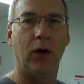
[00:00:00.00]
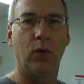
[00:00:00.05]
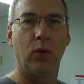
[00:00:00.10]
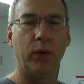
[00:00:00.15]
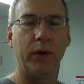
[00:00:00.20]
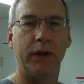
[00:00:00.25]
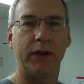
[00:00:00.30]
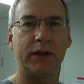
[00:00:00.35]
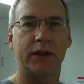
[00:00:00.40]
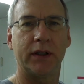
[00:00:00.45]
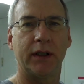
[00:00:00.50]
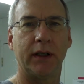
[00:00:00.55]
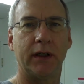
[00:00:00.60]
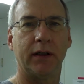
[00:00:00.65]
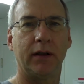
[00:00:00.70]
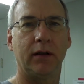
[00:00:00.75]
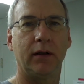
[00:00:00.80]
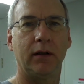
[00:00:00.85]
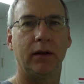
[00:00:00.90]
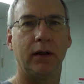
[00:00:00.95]
We
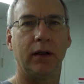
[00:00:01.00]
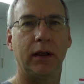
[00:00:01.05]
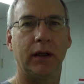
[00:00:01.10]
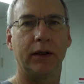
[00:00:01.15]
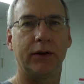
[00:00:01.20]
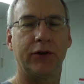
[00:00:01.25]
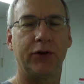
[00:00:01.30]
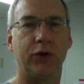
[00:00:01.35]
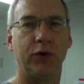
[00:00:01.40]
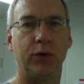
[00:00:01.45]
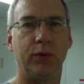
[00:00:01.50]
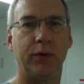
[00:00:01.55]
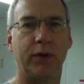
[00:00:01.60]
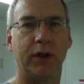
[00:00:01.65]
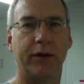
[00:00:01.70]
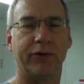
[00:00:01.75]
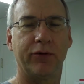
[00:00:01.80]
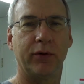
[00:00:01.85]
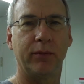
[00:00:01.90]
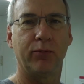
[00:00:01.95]
sell two
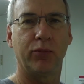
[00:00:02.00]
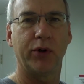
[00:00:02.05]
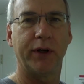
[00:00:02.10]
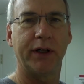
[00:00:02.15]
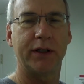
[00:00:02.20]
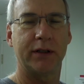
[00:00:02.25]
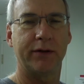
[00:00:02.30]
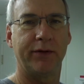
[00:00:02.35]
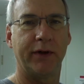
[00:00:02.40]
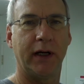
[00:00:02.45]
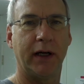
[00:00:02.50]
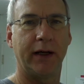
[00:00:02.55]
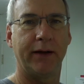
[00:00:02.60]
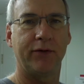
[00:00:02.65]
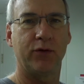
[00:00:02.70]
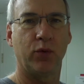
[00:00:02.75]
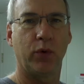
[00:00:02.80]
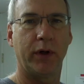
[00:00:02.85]
different brands of knives.